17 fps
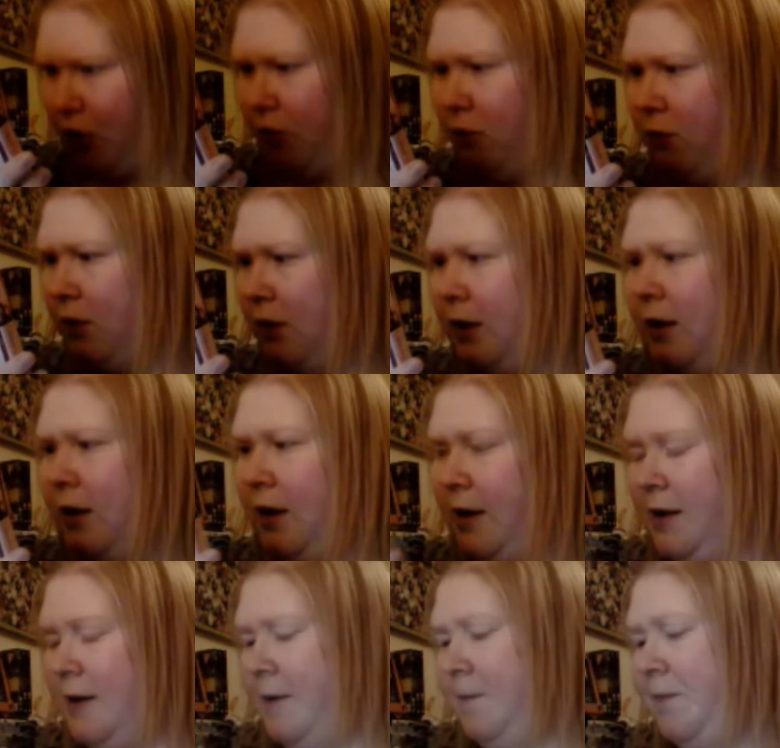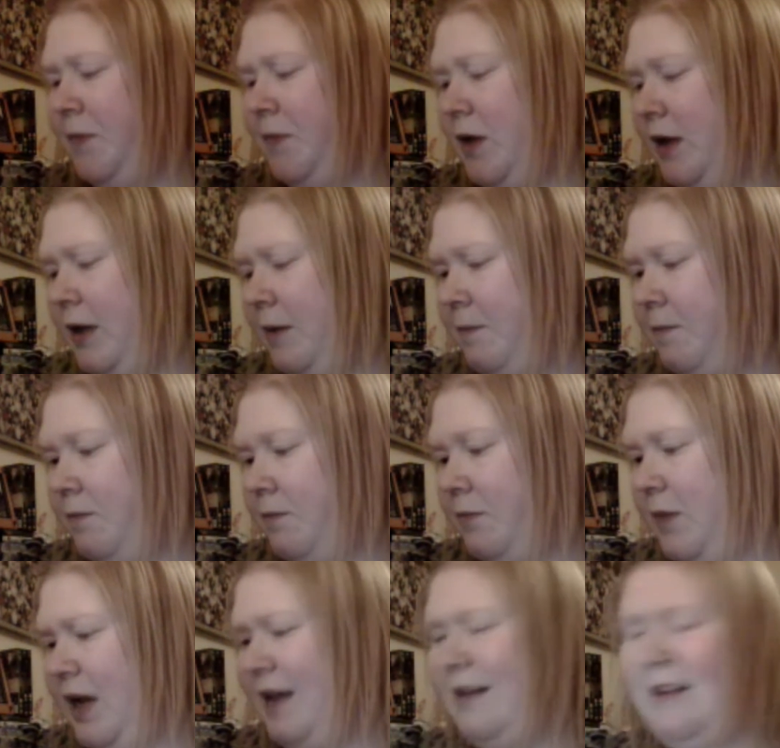cool. And
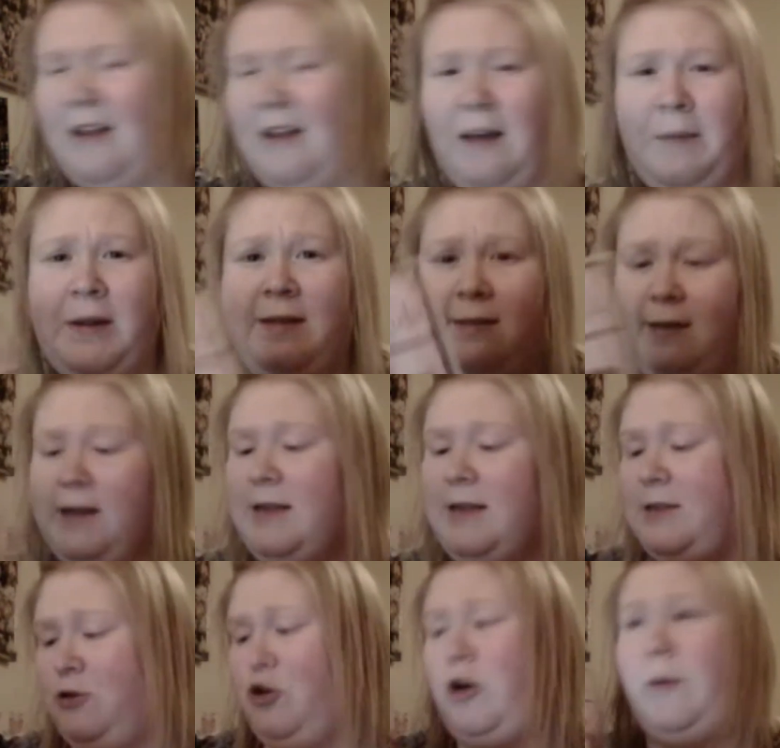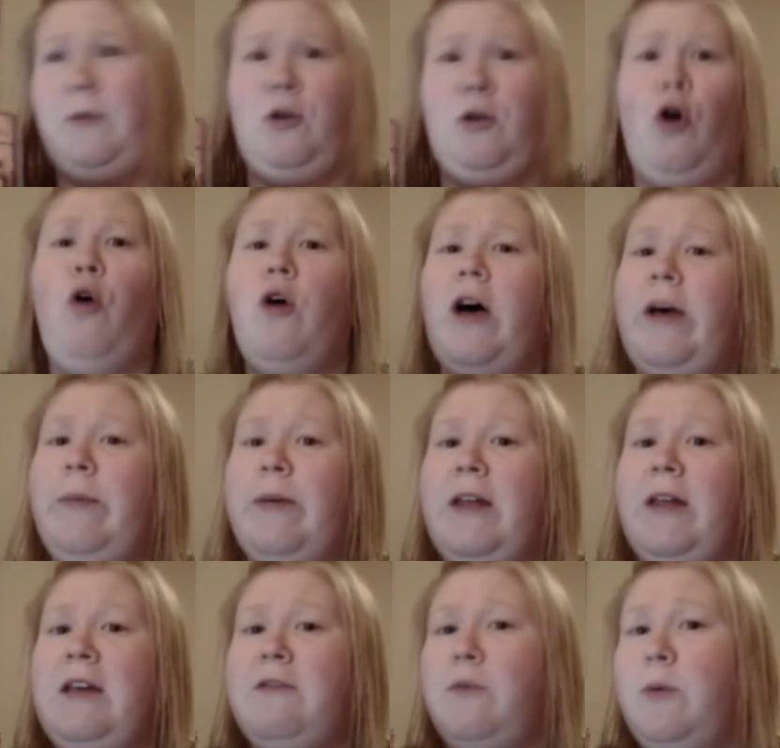I mean, these two are totally
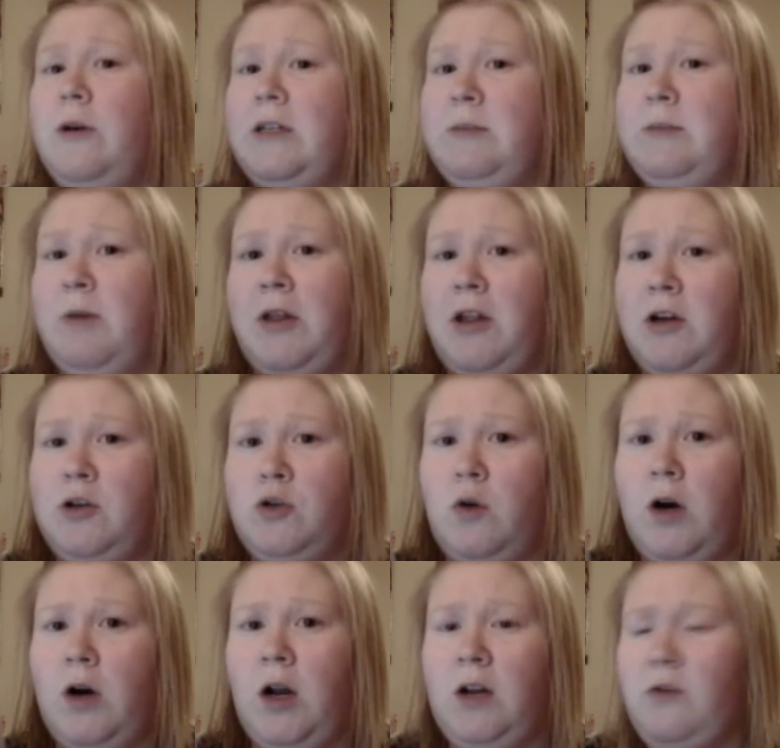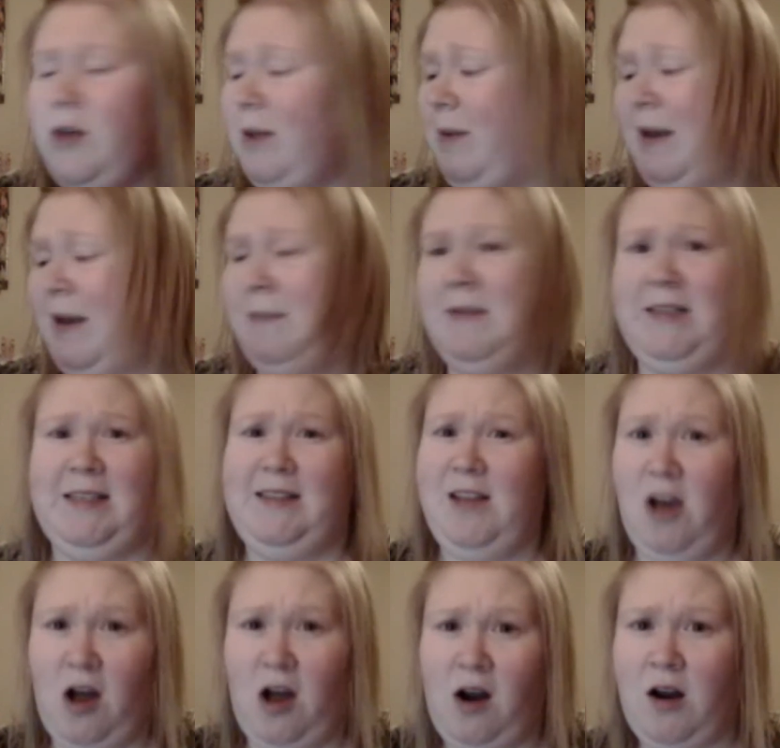believable as mother and daughter. Don't care what anybody says,
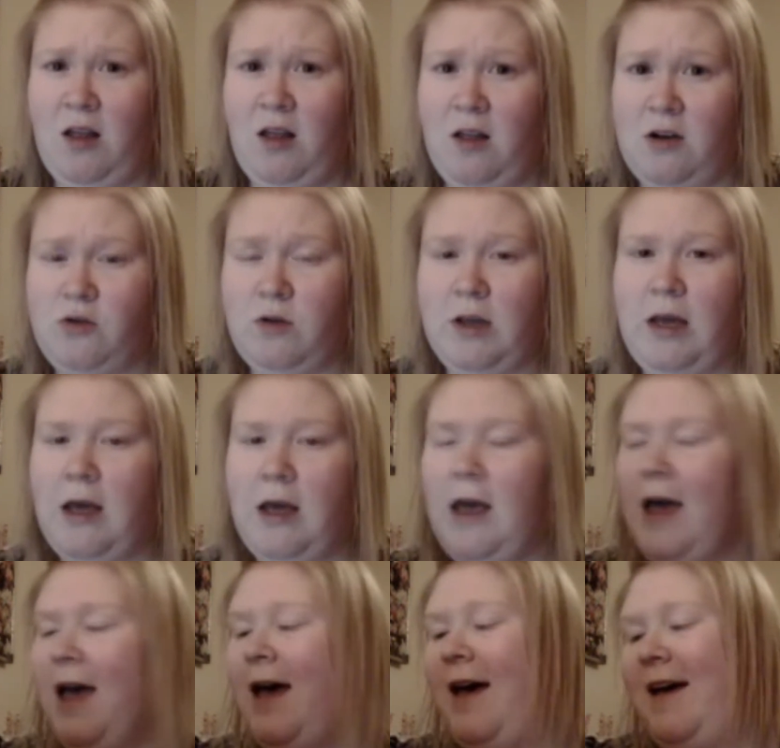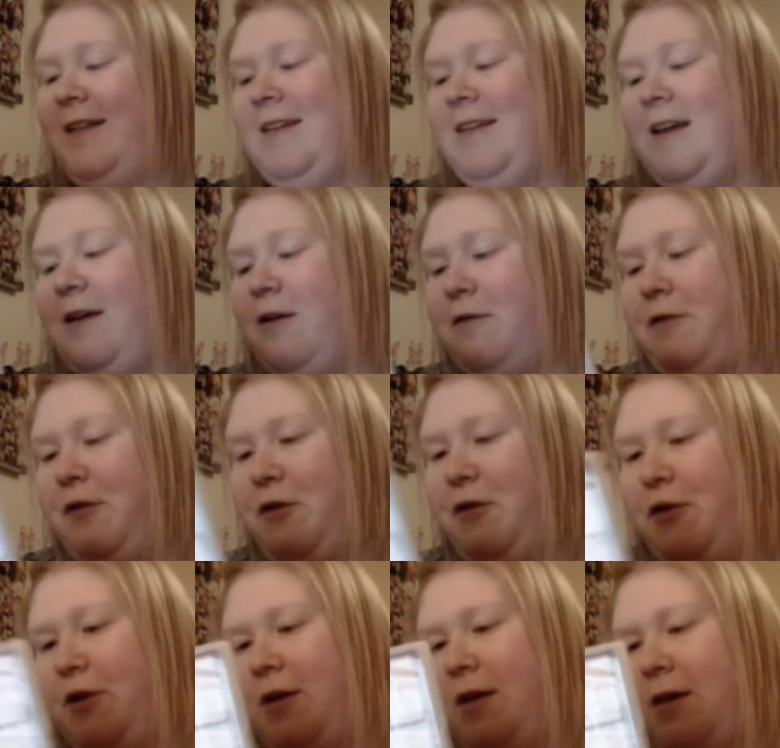they are, totally. And I love
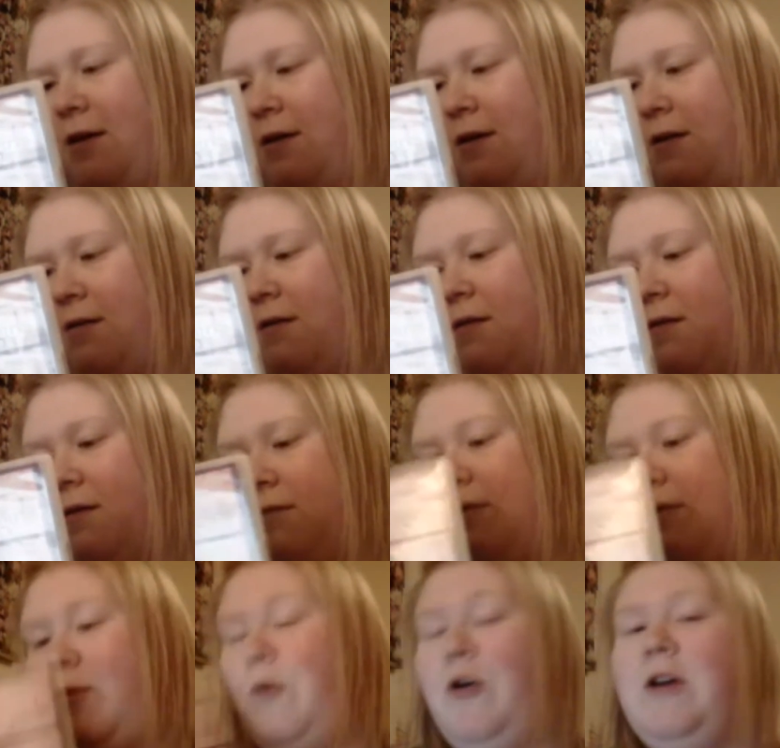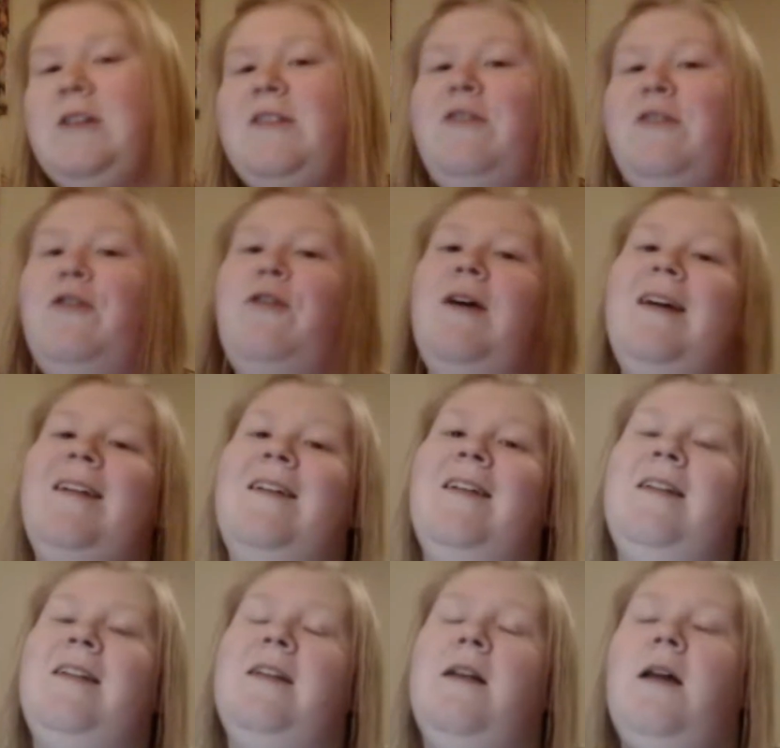Luke. And the boys are hot in
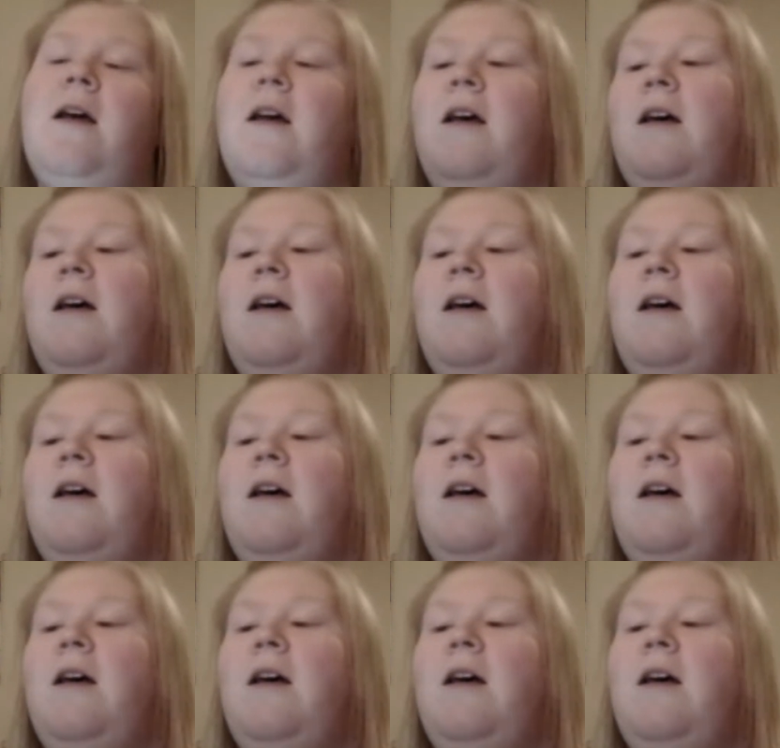it, and